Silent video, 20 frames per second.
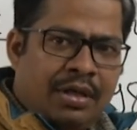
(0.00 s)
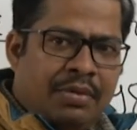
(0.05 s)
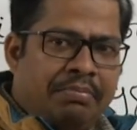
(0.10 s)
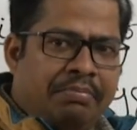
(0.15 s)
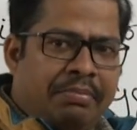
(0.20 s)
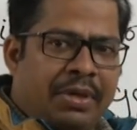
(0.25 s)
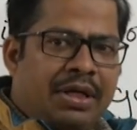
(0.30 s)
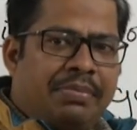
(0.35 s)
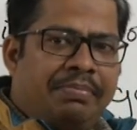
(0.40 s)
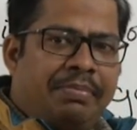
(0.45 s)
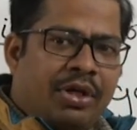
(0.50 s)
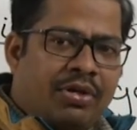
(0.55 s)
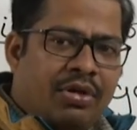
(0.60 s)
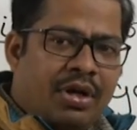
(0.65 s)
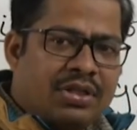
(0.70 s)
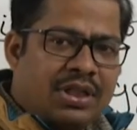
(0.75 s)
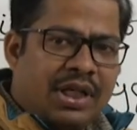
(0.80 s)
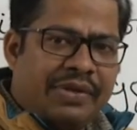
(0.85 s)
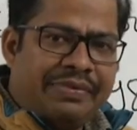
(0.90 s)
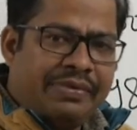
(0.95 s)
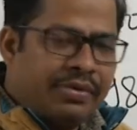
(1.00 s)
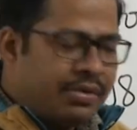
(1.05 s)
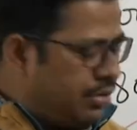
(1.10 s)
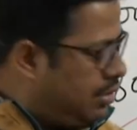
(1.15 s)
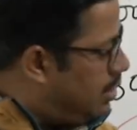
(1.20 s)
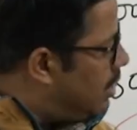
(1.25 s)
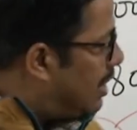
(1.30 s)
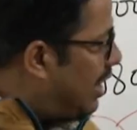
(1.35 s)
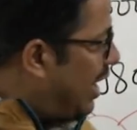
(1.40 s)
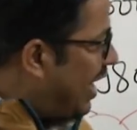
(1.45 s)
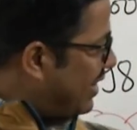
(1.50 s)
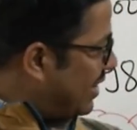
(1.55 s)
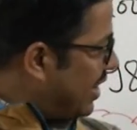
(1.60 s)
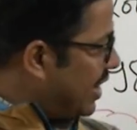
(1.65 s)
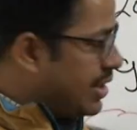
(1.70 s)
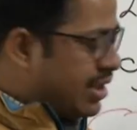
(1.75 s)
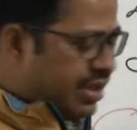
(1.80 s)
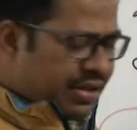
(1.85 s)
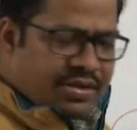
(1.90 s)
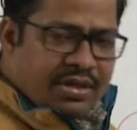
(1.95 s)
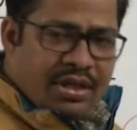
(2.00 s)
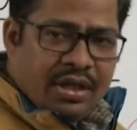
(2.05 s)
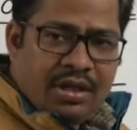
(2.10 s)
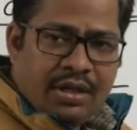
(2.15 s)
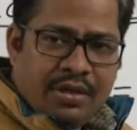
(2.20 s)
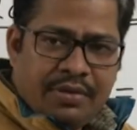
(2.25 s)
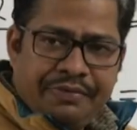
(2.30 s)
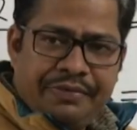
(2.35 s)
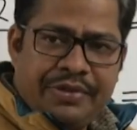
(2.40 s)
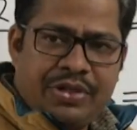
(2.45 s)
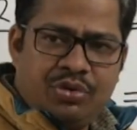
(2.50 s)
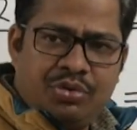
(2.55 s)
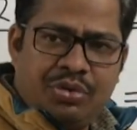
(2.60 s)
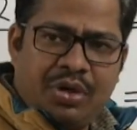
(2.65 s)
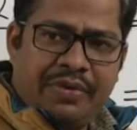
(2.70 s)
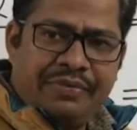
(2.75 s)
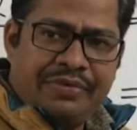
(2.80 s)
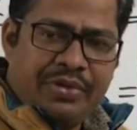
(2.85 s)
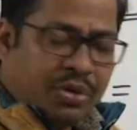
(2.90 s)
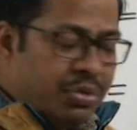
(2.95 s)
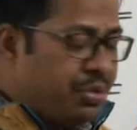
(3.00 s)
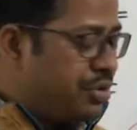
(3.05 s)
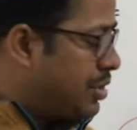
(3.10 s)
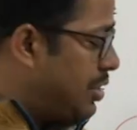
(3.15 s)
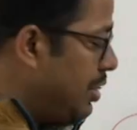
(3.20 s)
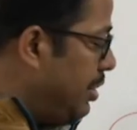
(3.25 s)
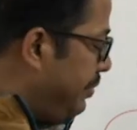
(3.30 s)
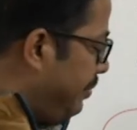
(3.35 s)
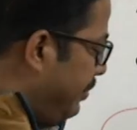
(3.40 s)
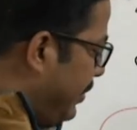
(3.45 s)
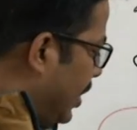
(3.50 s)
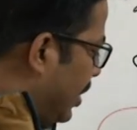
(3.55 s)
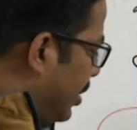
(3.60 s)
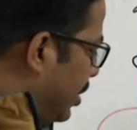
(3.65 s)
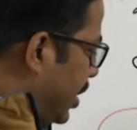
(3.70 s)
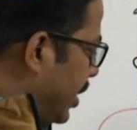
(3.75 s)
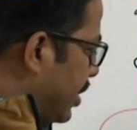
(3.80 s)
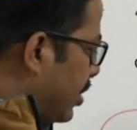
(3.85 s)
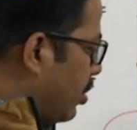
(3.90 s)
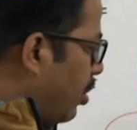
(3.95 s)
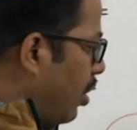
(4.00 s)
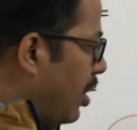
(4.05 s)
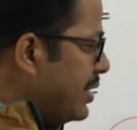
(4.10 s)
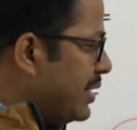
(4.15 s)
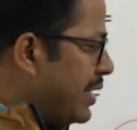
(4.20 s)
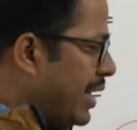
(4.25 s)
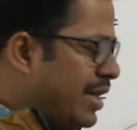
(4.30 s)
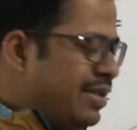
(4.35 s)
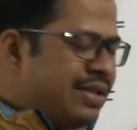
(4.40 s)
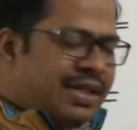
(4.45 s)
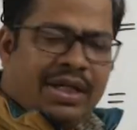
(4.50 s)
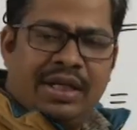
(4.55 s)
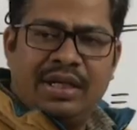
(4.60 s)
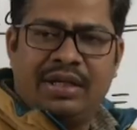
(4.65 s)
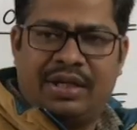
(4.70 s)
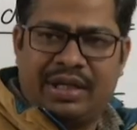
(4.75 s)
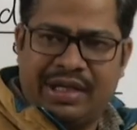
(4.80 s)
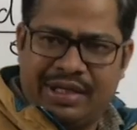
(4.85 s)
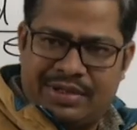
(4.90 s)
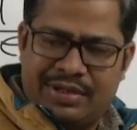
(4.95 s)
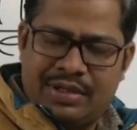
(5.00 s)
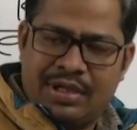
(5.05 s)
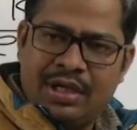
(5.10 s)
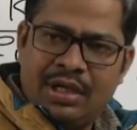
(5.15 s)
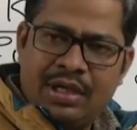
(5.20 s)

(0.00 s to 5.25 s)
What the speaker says: But because of relaxations which you have used, the cost has increased.